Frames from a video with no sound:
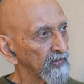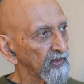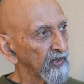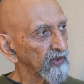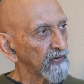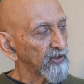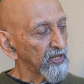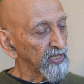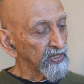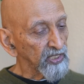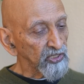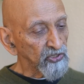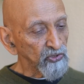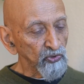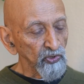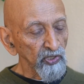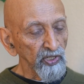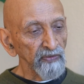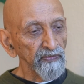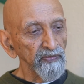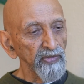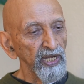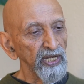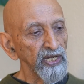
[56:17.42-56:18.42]
When the
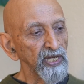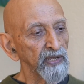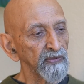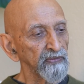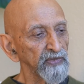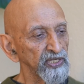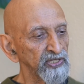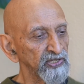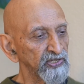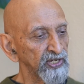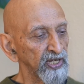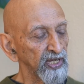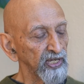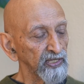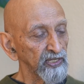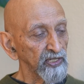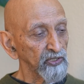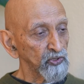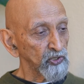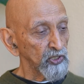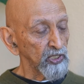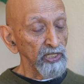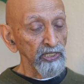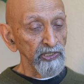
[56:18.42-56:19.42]
student made a mistake, the
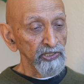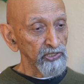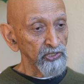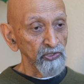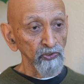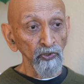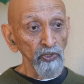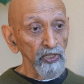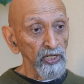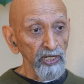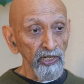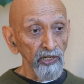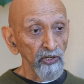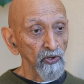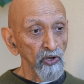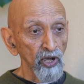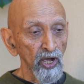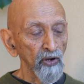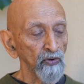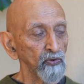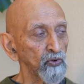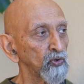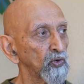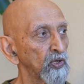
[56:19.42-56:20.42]
student didn't know
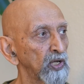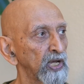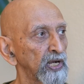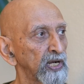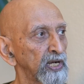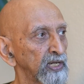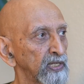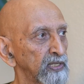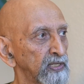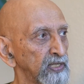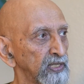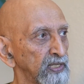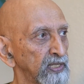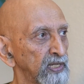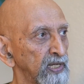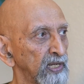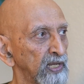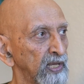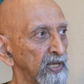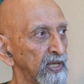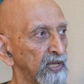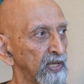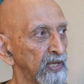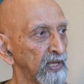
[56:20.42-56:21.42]
how to correct it.
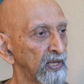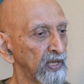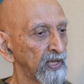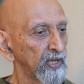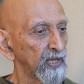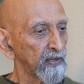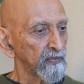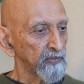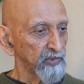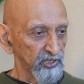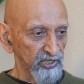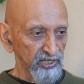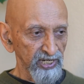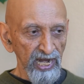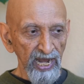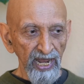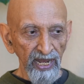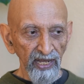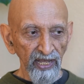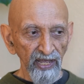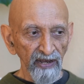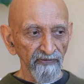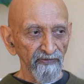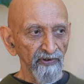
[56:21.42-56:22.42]
Mr.
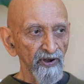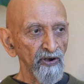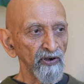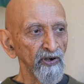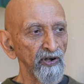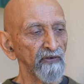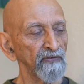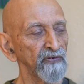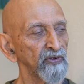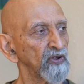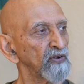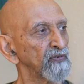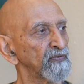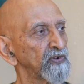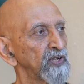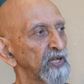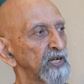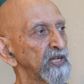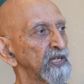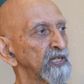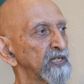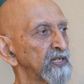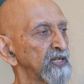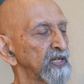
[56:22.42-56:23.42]
Iyengar found a way of
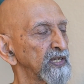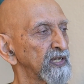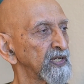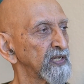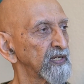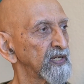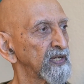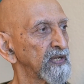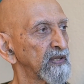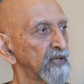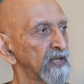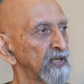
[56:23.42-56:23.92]
correcting it.